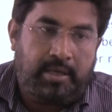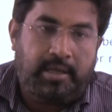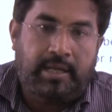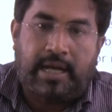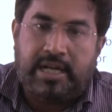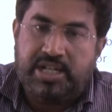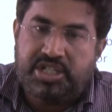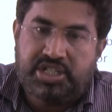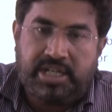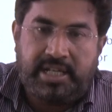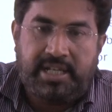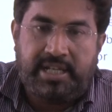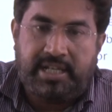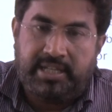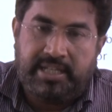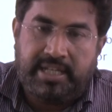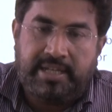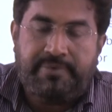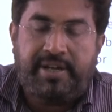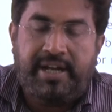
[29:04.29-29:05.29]
largely
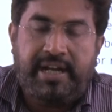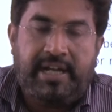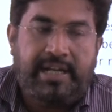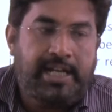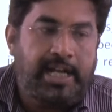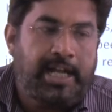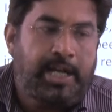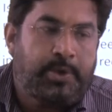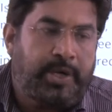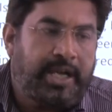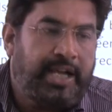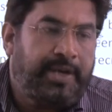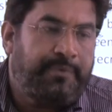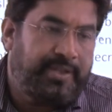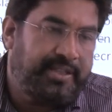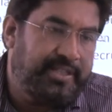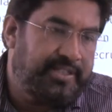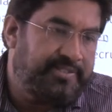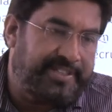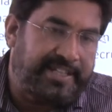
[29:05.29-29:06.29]
they were intertwined
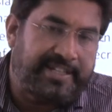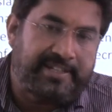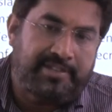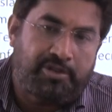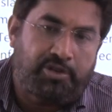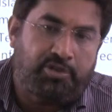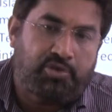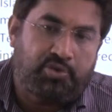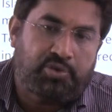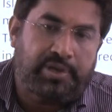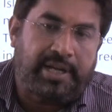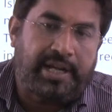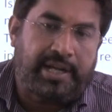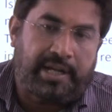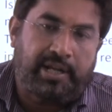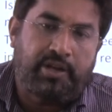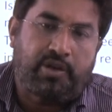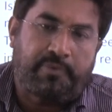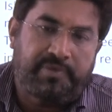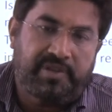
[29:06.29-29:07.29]
with the secular
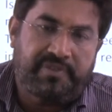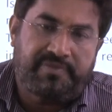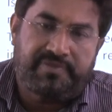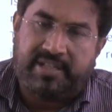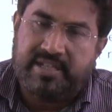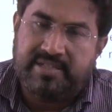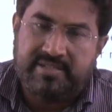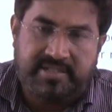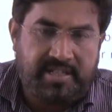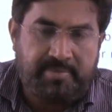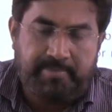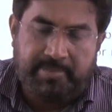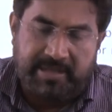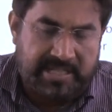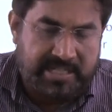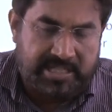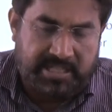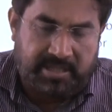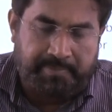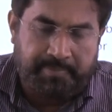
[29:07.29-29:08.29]
society of the France and
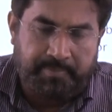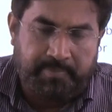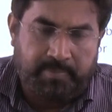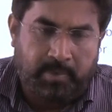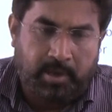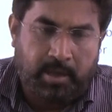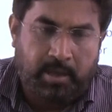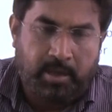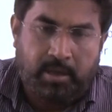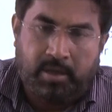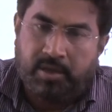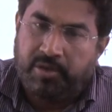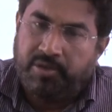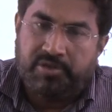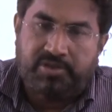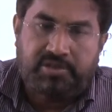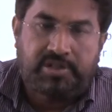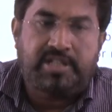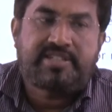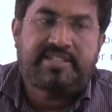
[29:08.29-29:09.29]
Belgium.
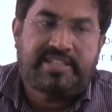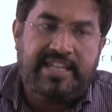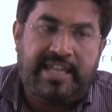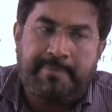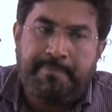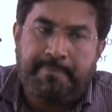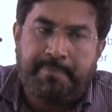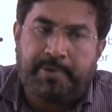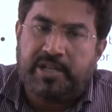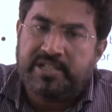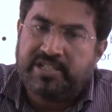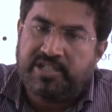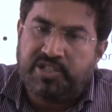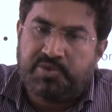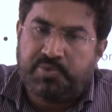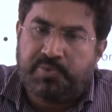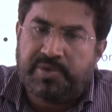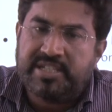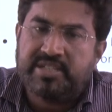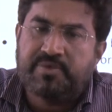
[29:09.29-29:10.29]
The same
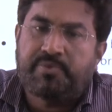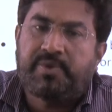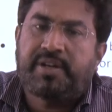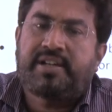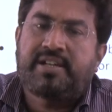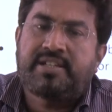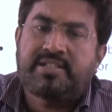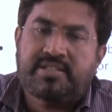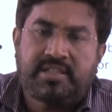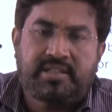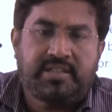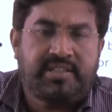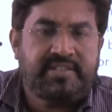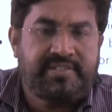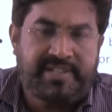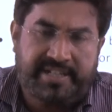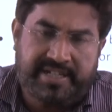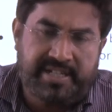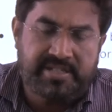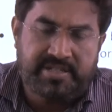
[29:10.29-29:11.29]
process was witnessed in the
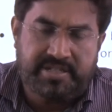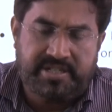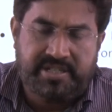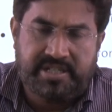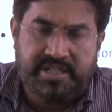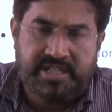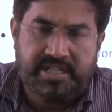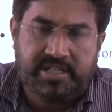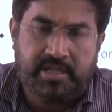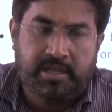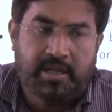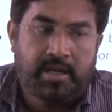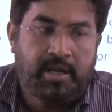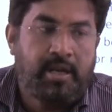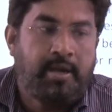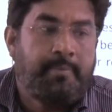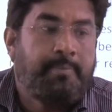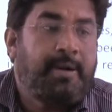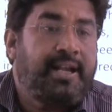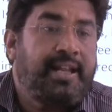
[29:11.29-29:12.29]
second generation.
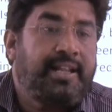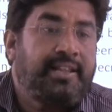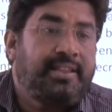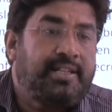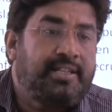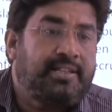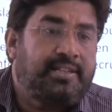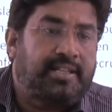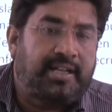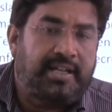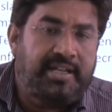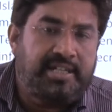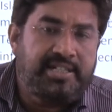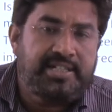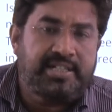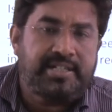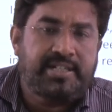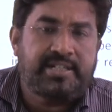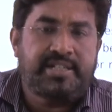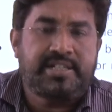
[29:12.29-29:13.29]
But in the third
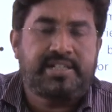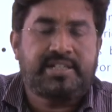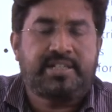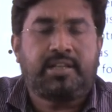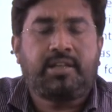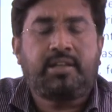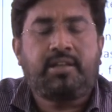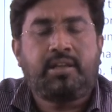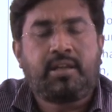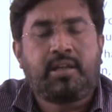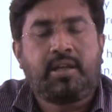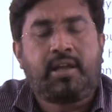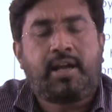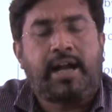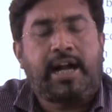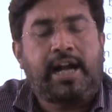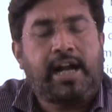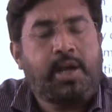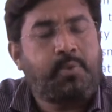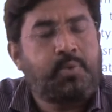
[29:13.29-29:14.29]
generation,
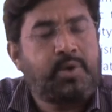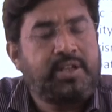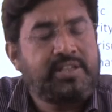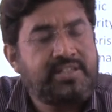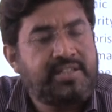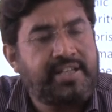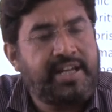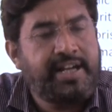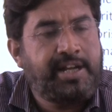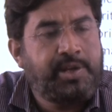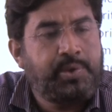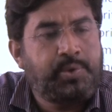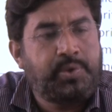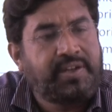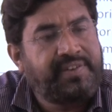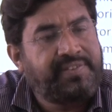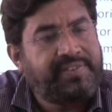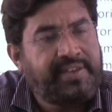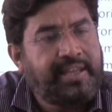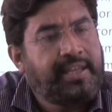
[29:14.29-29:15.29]
at one side you
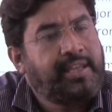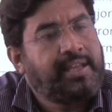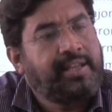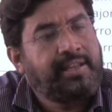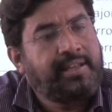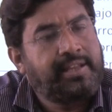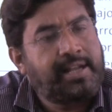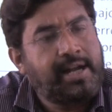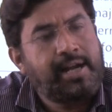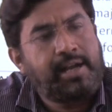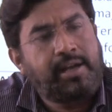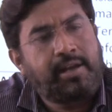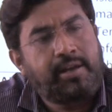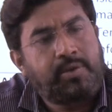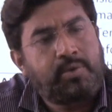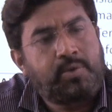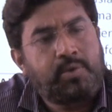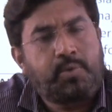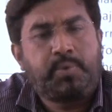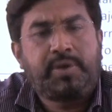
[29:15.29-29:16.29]
are saying that,
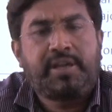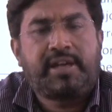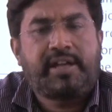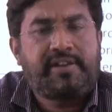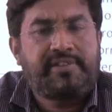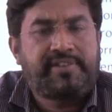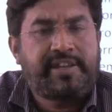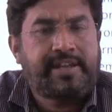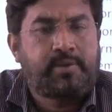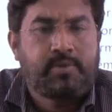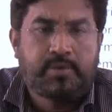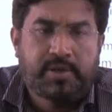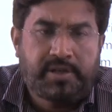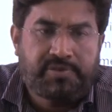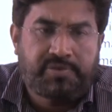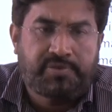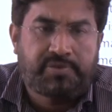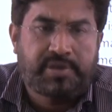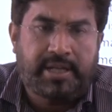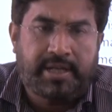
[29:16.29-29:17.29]
you know, we are a secular
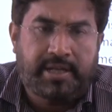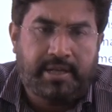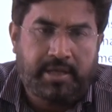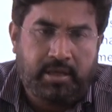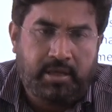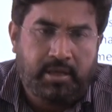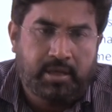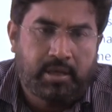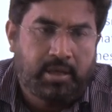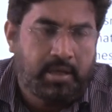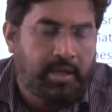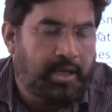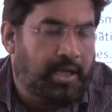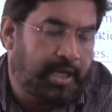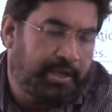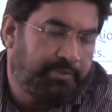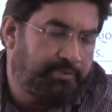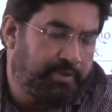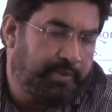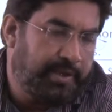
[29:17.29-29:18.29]
society
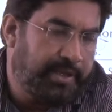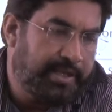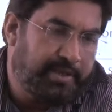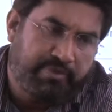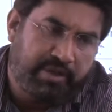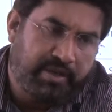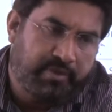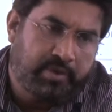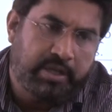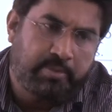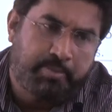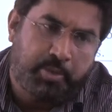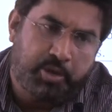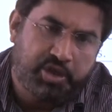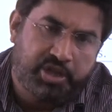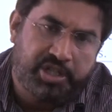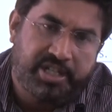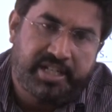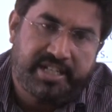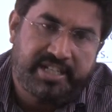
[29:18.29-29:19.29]
and we will give equal
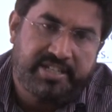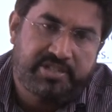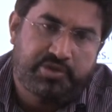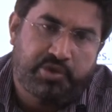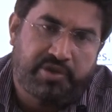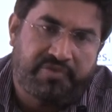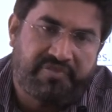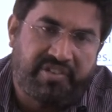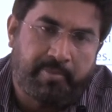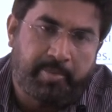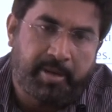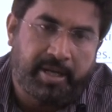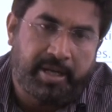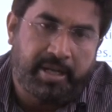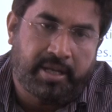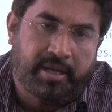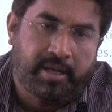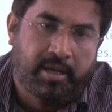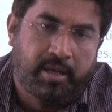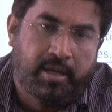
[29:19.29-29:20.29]
opportunities to
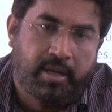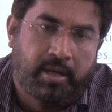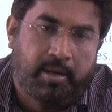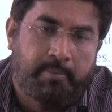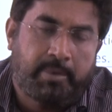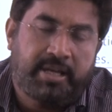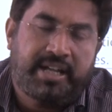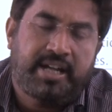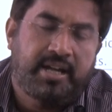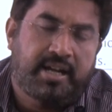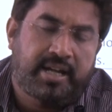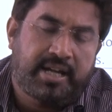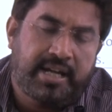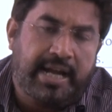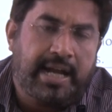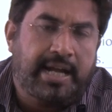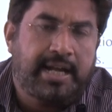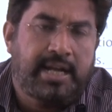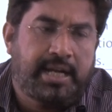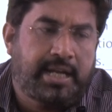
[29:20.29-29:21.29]
everybody. But in
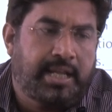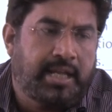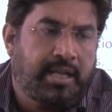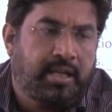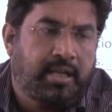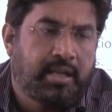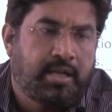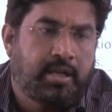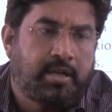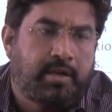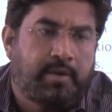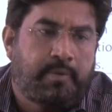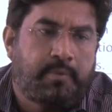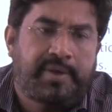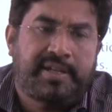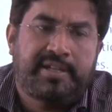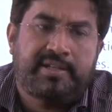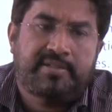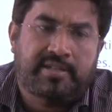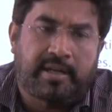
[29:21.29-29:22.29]
reality,
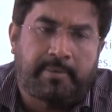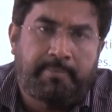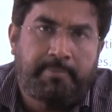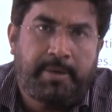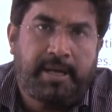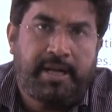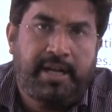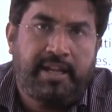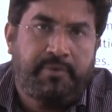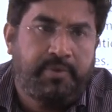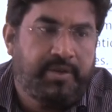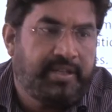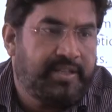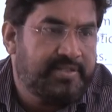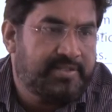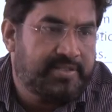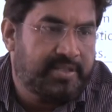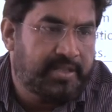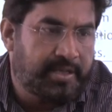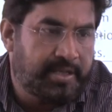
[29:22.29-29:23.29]
when somebody
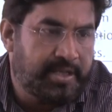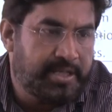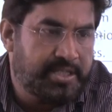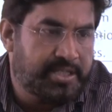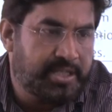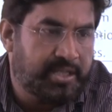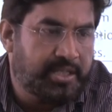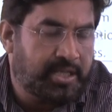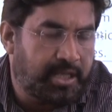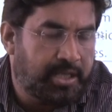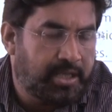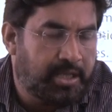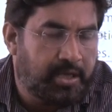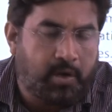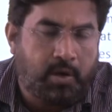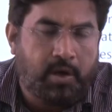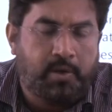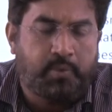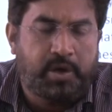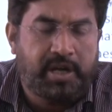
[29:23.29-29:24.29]
wears a religion color
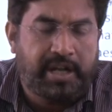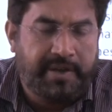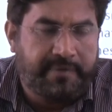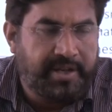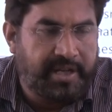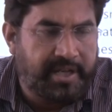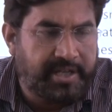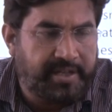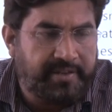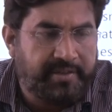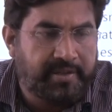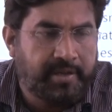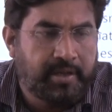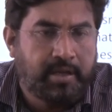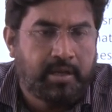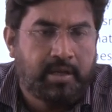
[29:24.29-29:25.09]
or whatever it is,